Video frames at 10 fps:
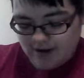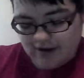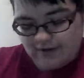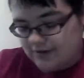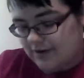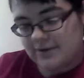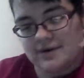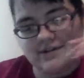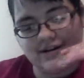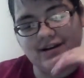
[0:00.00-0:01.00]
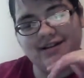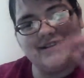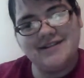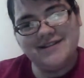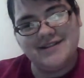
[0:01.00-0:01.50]
I can't even think what it's
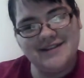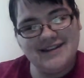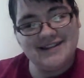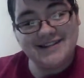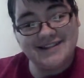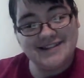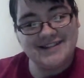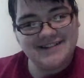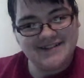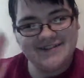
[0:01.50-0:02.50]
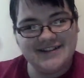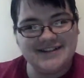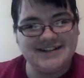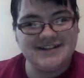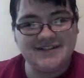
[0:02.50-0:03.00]
called. This
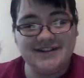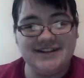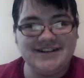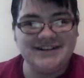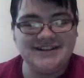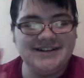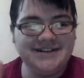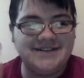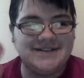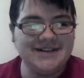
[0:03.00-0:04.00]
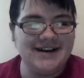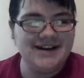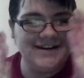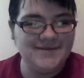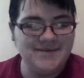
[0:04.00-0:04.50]
vision over here, your
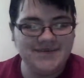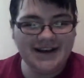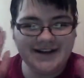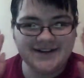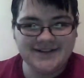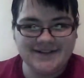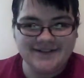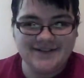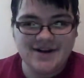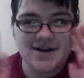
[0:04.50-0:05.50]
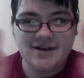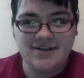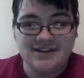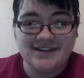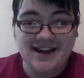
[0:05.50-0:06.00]
um, like
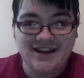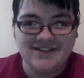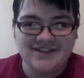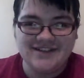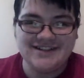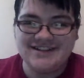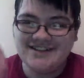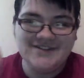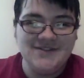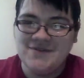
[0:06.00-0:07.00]
the side vision,